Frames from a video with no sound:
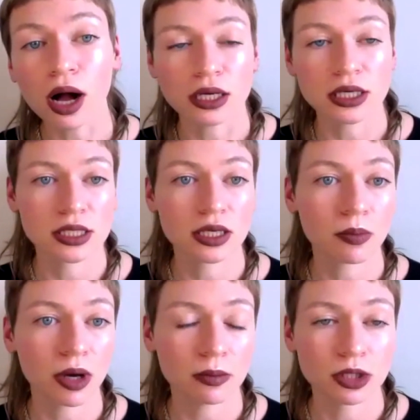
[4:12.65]
I just think
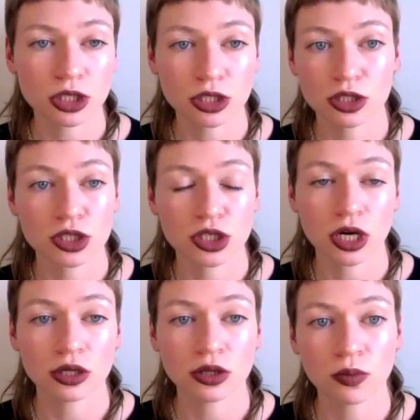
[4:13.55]
maybe she's just
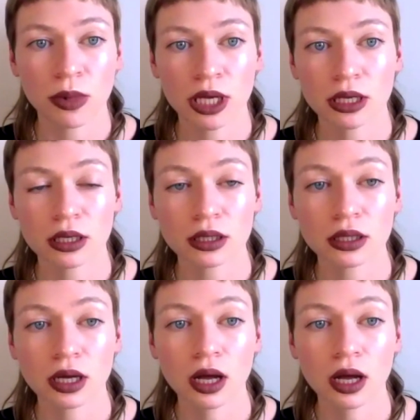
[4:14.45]
trying to make it